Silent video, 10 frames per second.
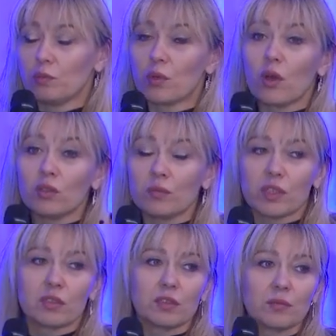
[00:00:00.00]
broaden,
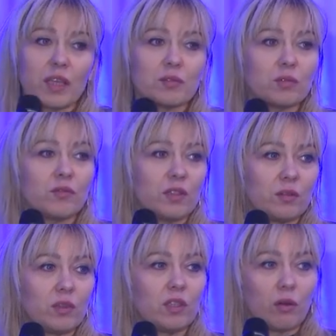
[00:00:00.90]
because sometimes we
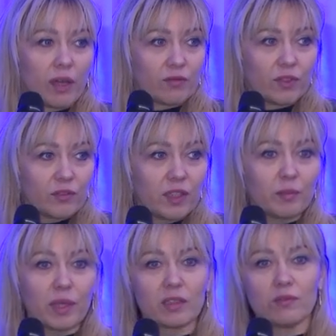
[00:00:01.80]
think we know
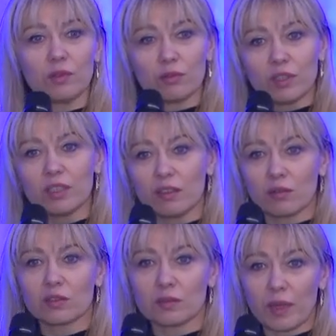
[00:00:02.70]
everything, but if you read
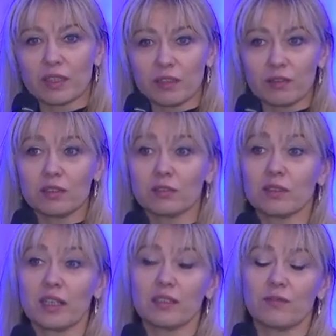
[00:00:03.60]
those materials, you
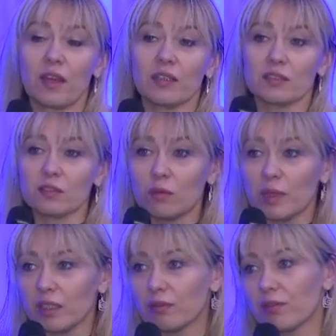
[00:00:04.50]
can find so
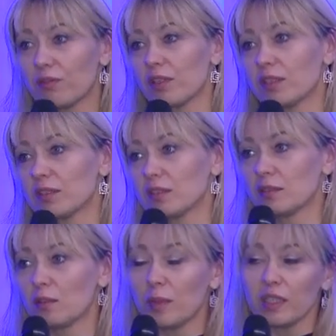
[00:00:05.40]
many references,
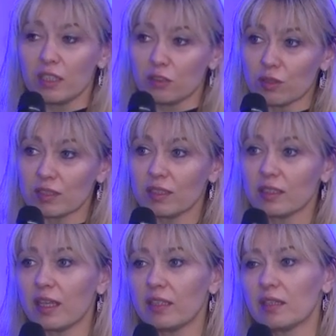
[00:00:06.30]
so many
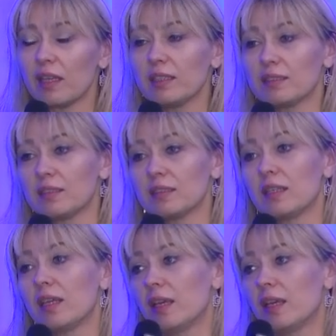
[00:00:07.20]
interesting cases